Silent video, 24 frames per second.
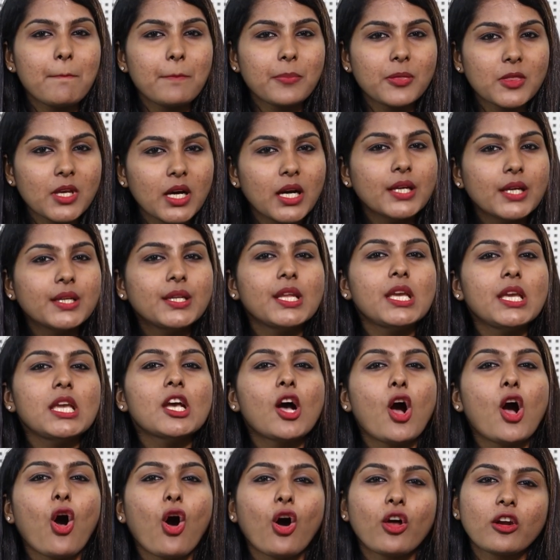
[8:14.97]
30
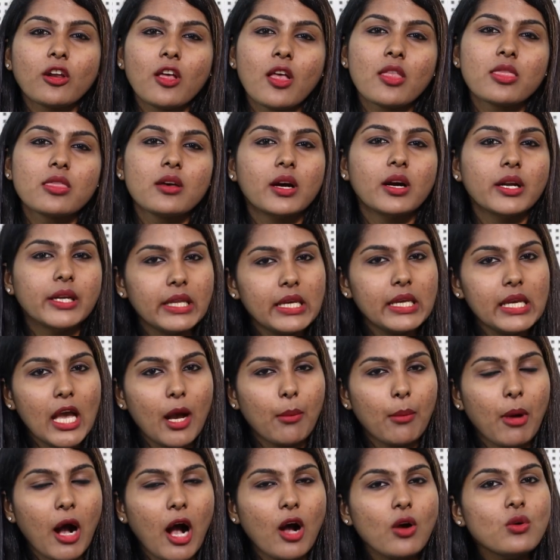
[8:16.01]
or 30
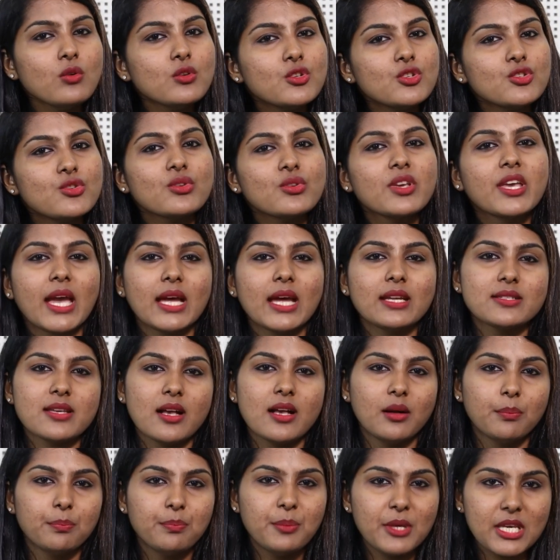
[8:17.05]
above to get
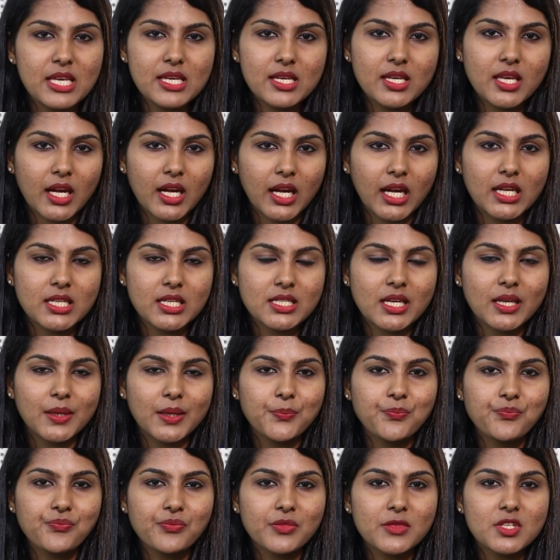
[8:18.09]
B grade.
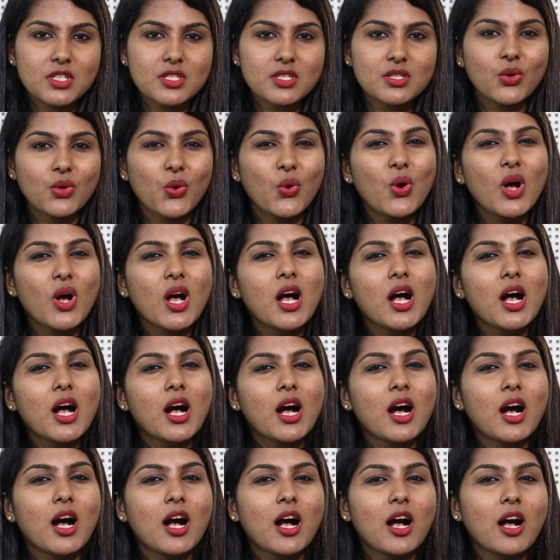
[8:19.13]
So
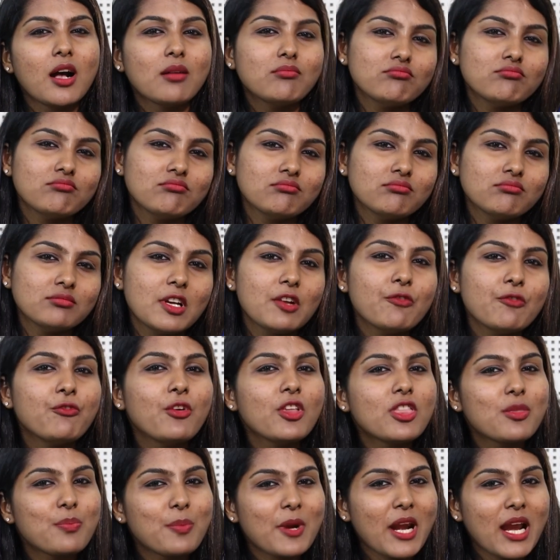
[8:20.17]

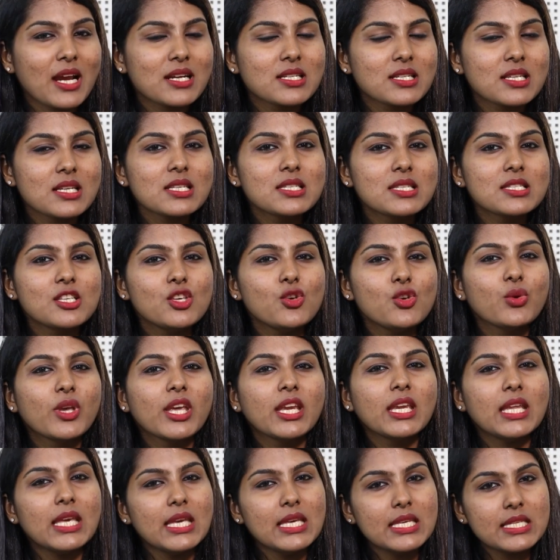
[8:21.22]
with practice you
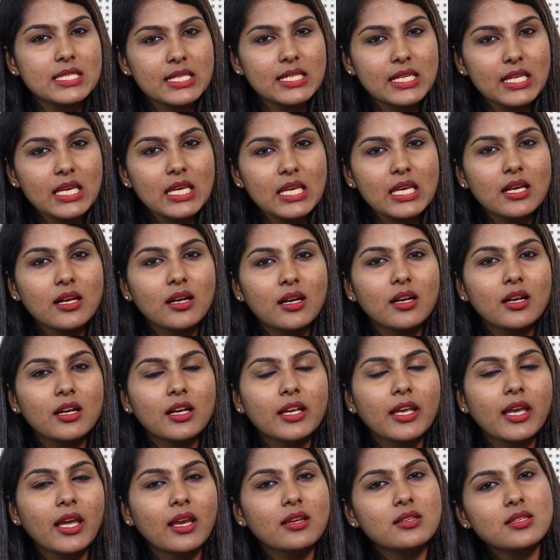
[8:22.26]
can easily
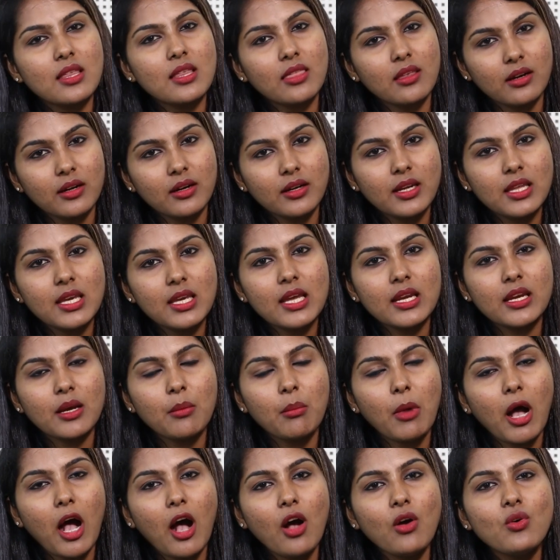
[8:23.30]
get 30 and
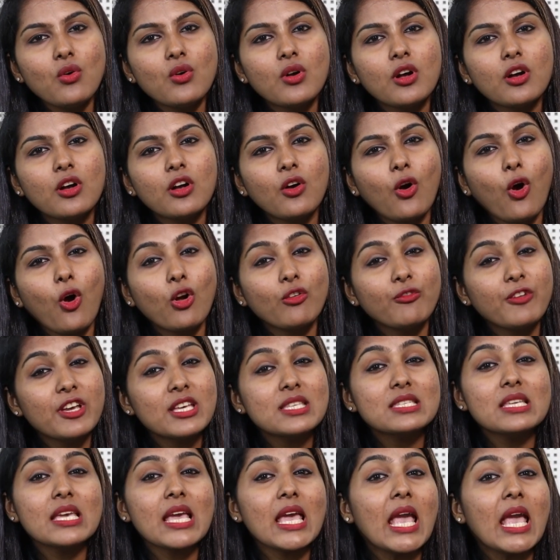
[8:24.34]
above.
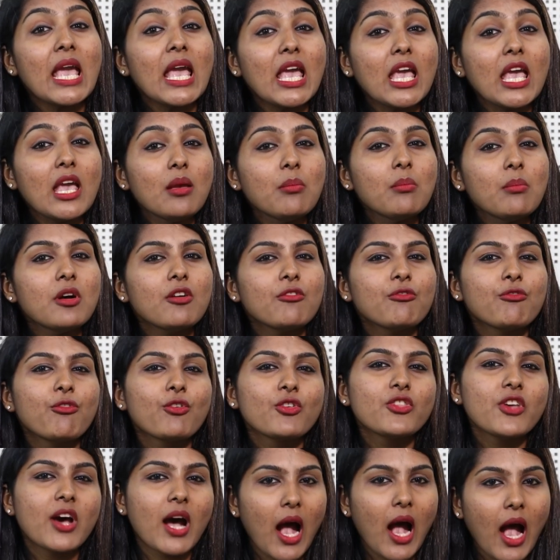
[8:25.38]
Always aim for
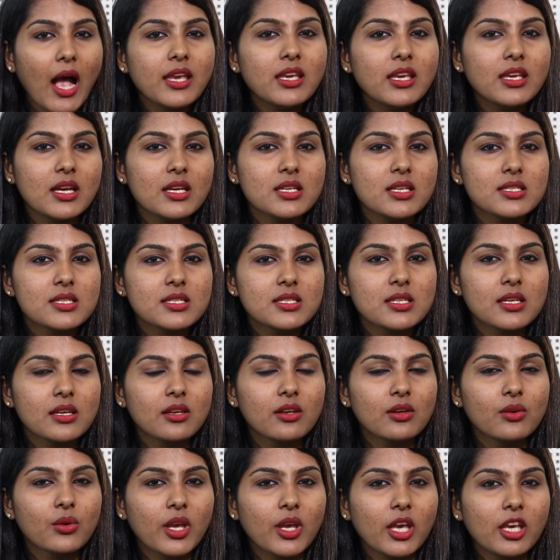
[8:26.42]
the highest.
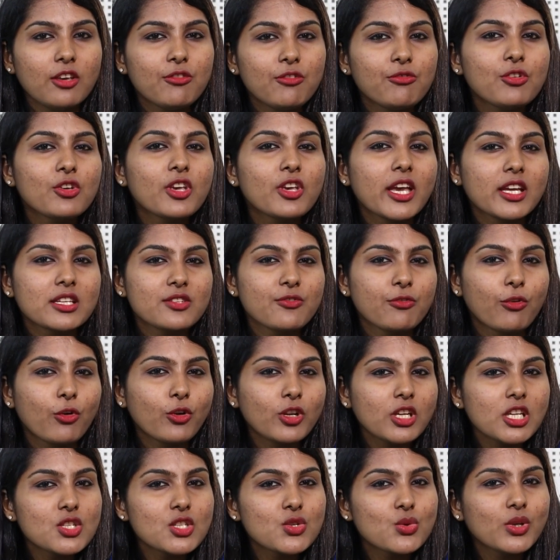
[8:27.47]
Okay, if you get
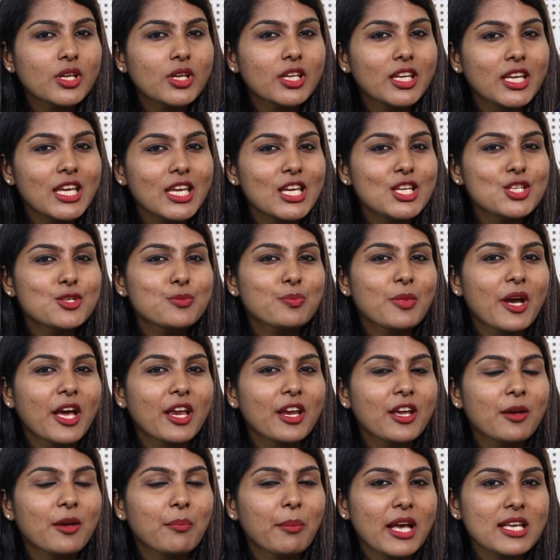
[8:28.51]
42 in each
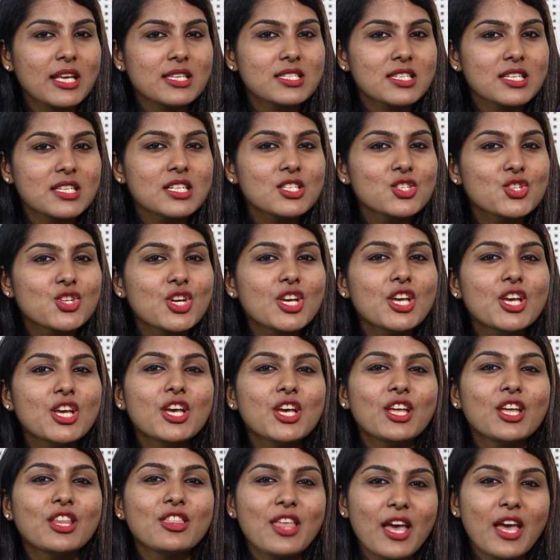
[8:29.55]
passage,
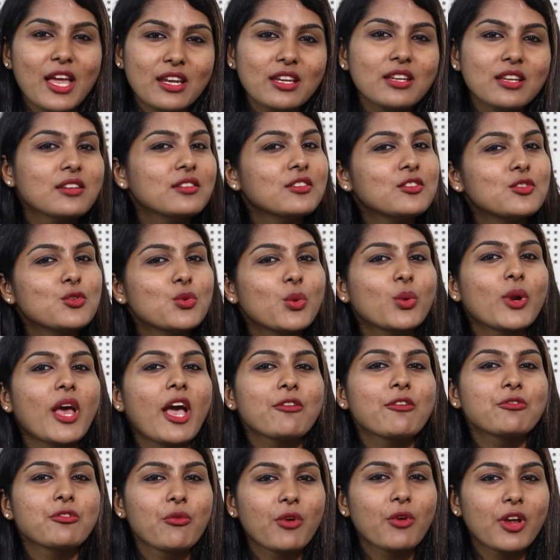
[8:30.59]
then don't
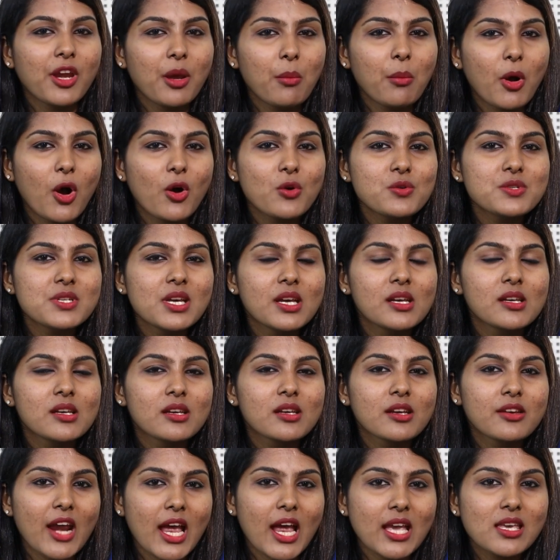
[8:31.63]
have to worry about
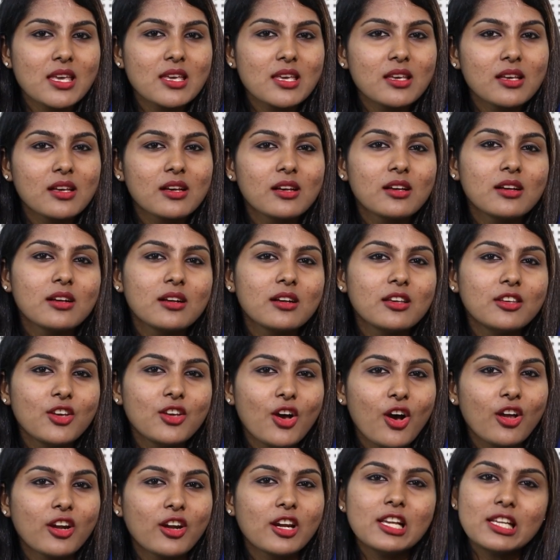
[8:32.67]
cracking
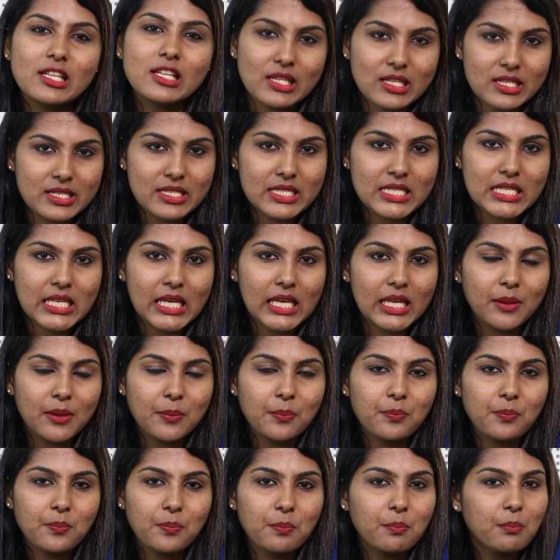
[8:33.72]
your listening,
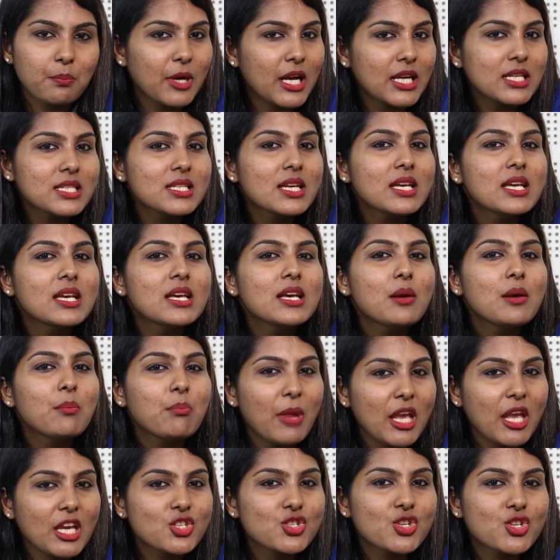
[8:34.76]
but
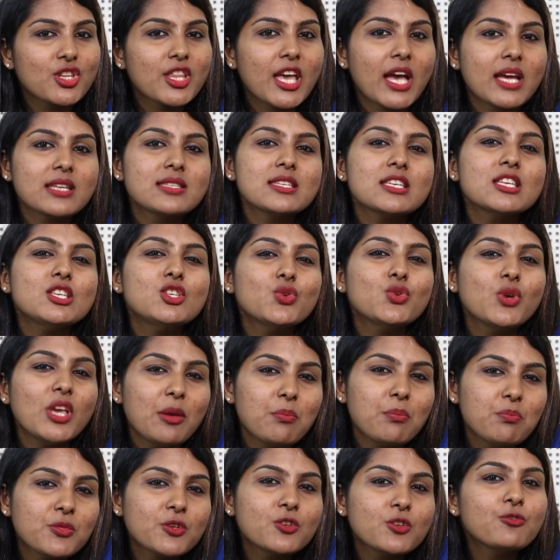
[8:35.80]
make sure that you
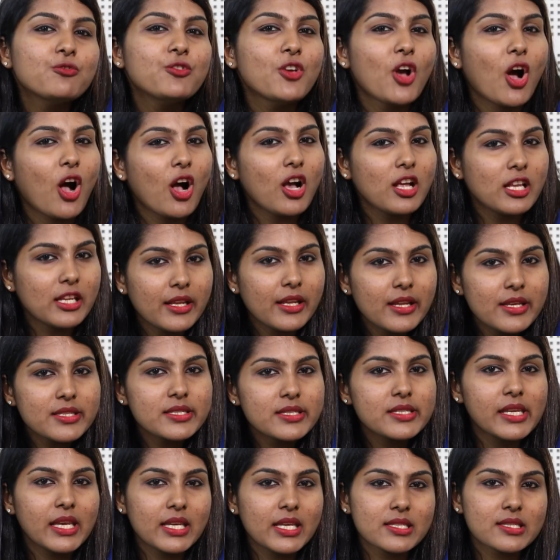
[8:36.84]
improve your
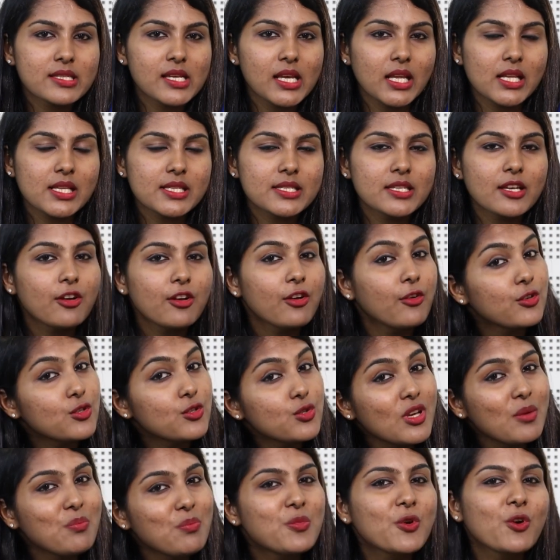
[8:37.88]
listening skills.
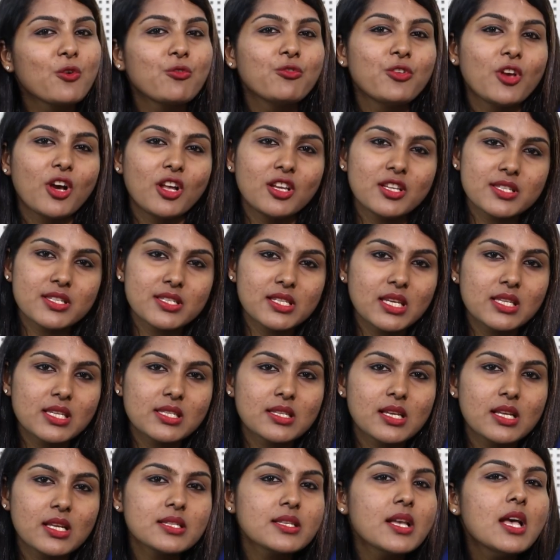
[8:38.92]
To improve your listening
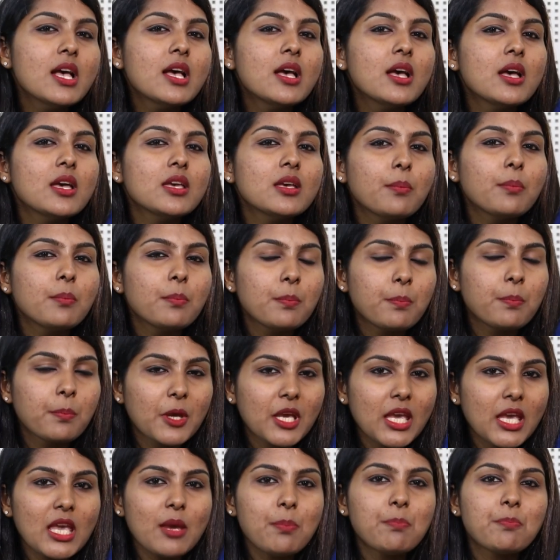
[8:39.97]
skills,
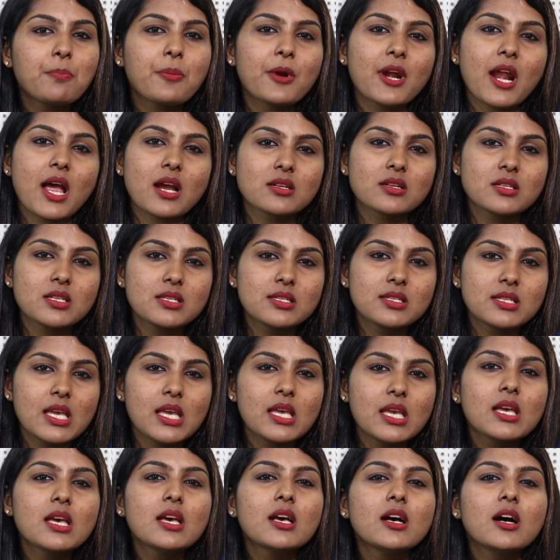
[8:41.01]
keep
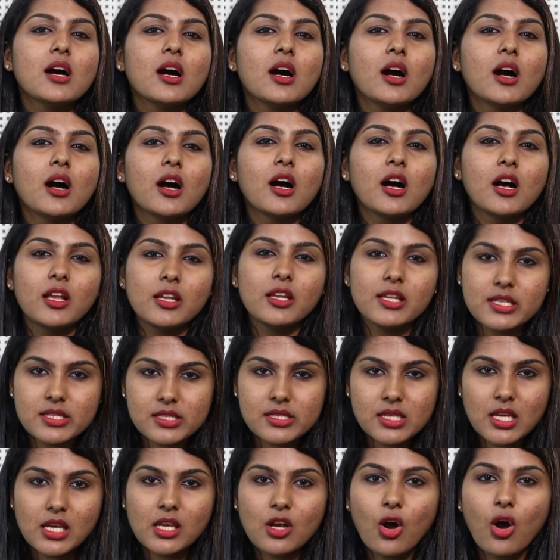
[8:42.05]
practicing
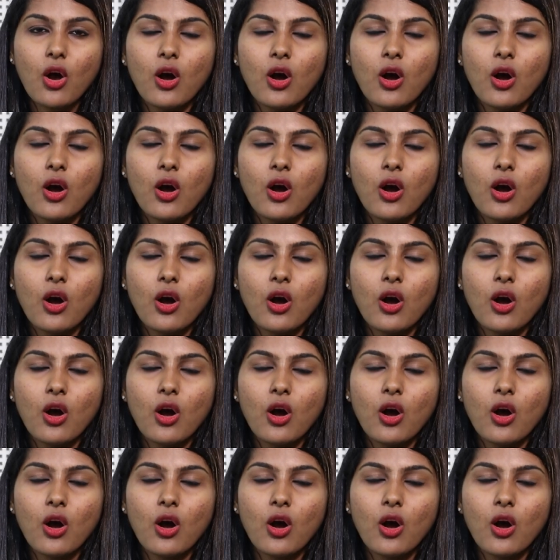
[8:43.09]
listening